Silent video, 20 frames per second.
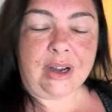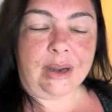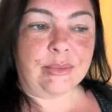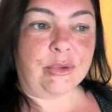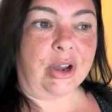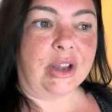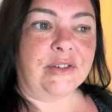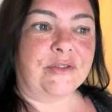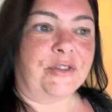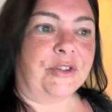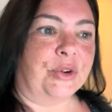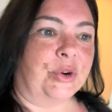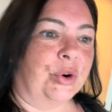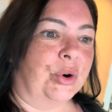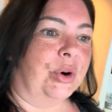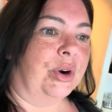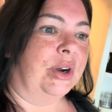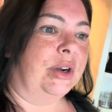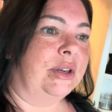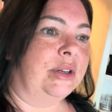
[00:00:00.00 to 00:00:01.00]
I'm going
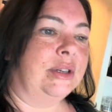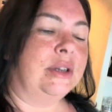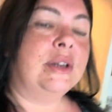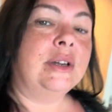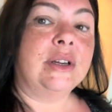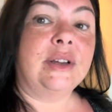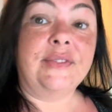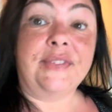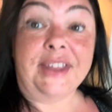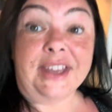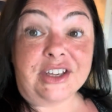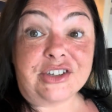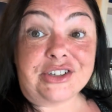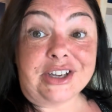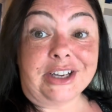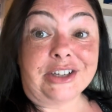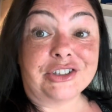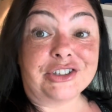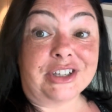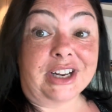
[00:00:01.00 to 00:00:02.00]
for the
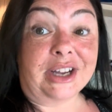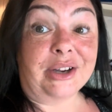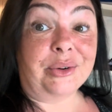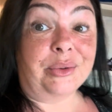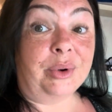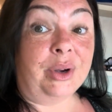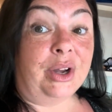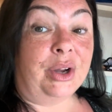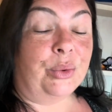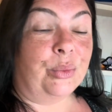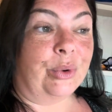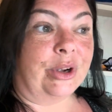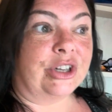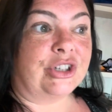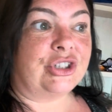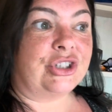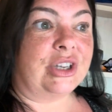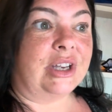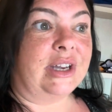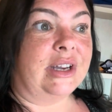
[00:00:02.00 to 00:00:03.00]
exchange now,
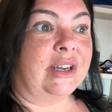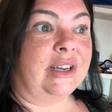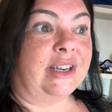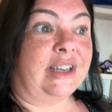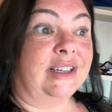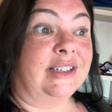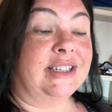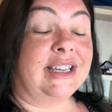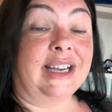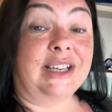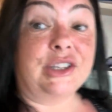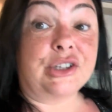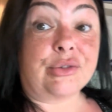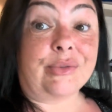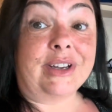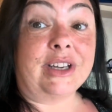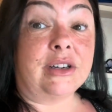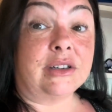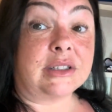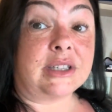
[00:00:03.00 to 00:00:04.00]
which contains
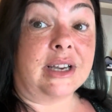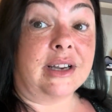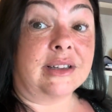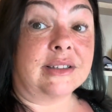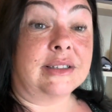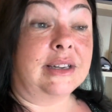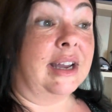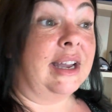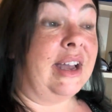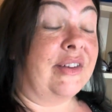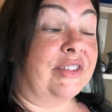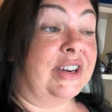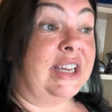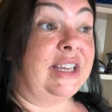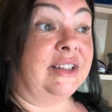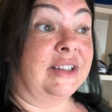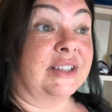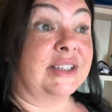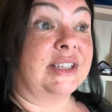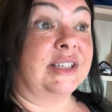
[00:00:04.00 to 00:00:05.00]
3 cocktails and I haven't
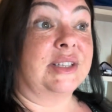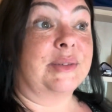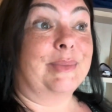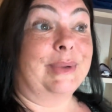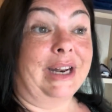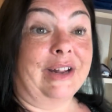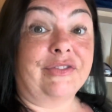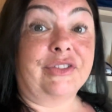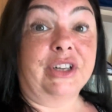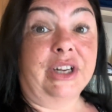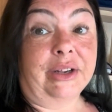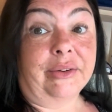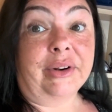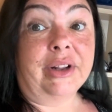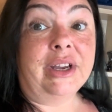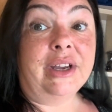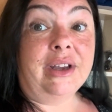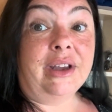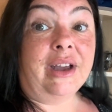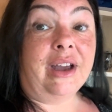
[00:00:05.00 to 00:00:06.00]
eaten since mid-afternoon,
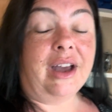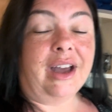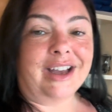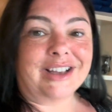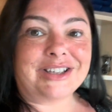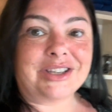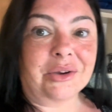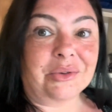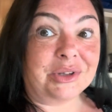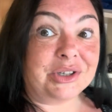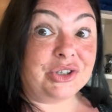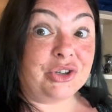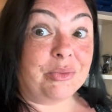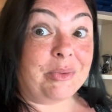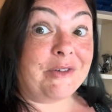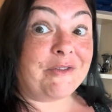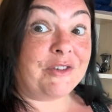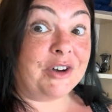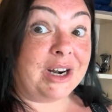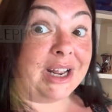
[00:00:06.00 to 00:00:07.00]
so this could be funny.